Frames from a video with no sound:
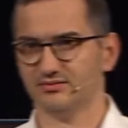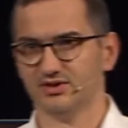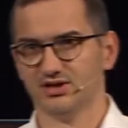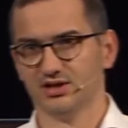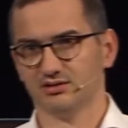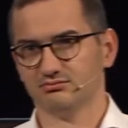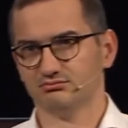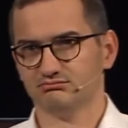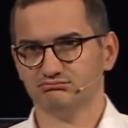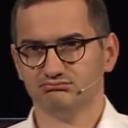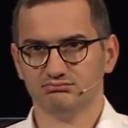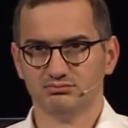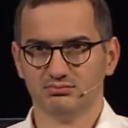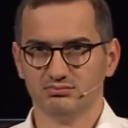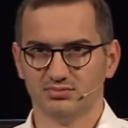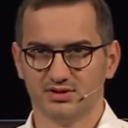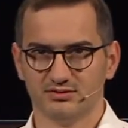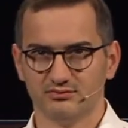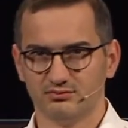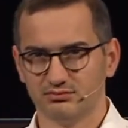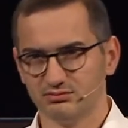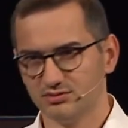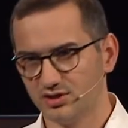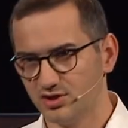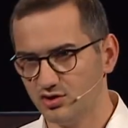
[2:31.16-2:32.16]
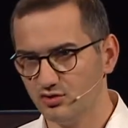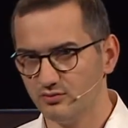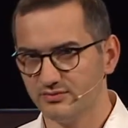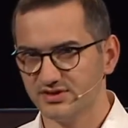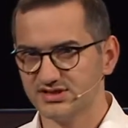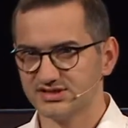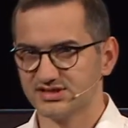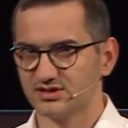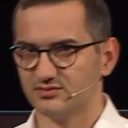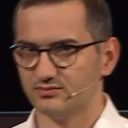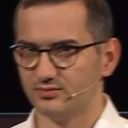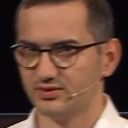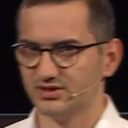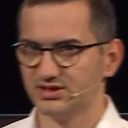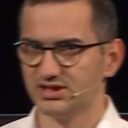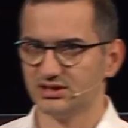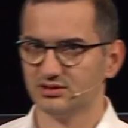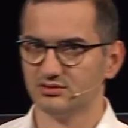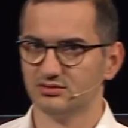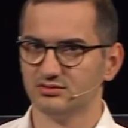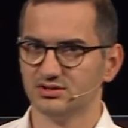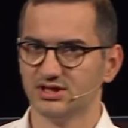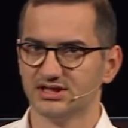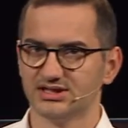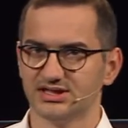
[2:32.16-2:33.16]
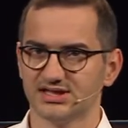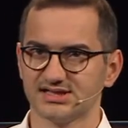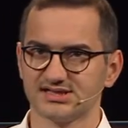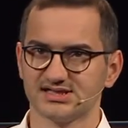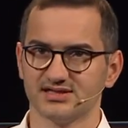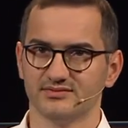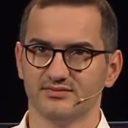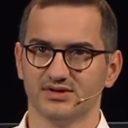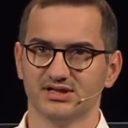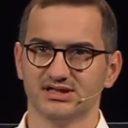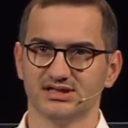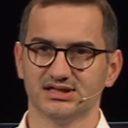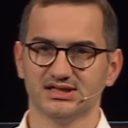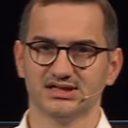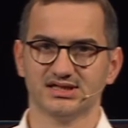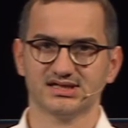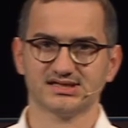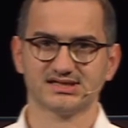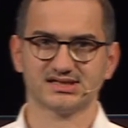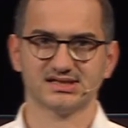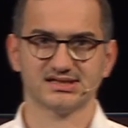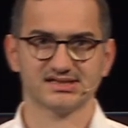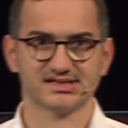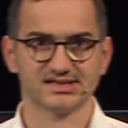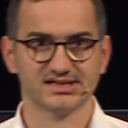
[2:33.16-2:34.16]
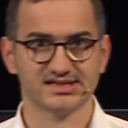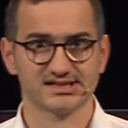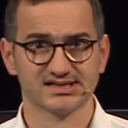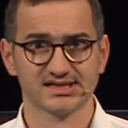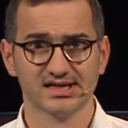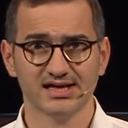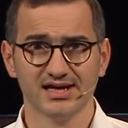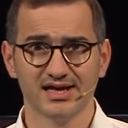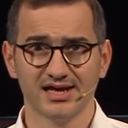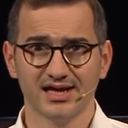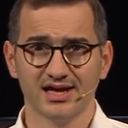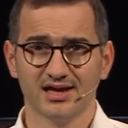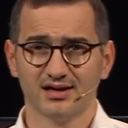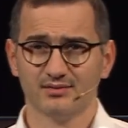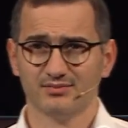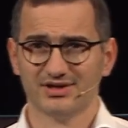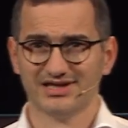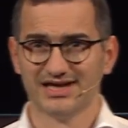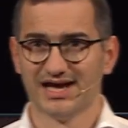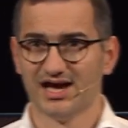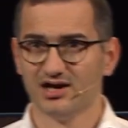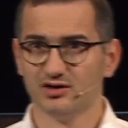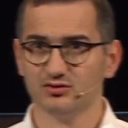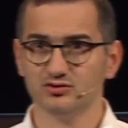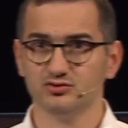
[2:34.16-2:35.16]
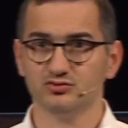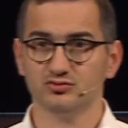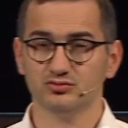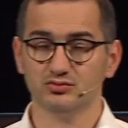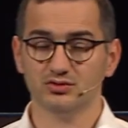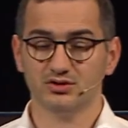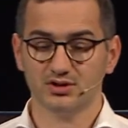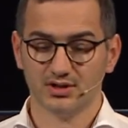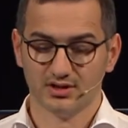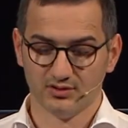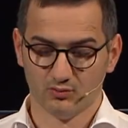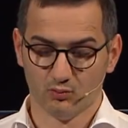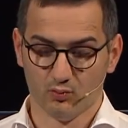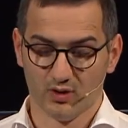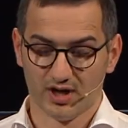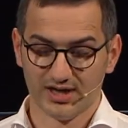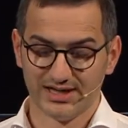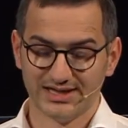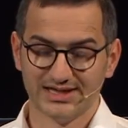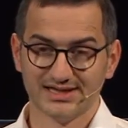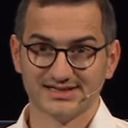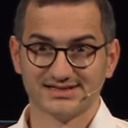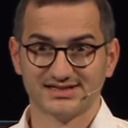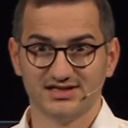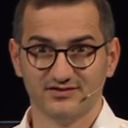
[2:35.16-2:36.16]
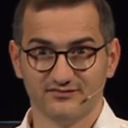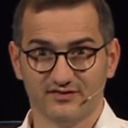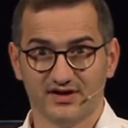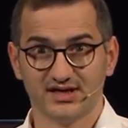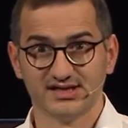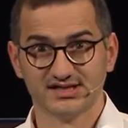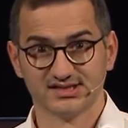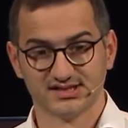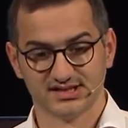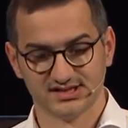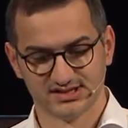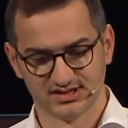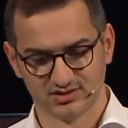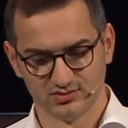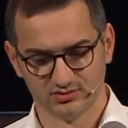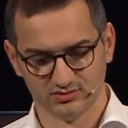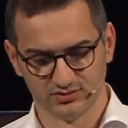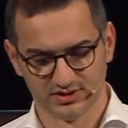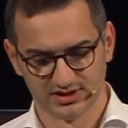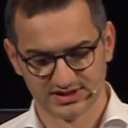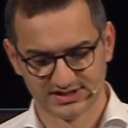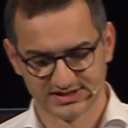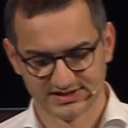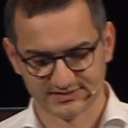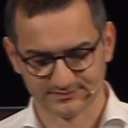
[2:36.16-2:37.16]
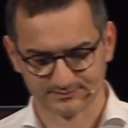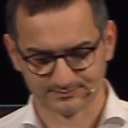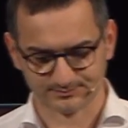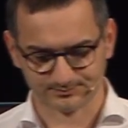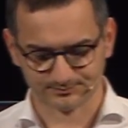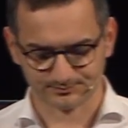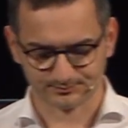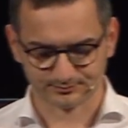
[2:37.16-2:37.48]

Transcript: I mean, uh, humans are pretty good at estimating distances, but how do wireless devices do this?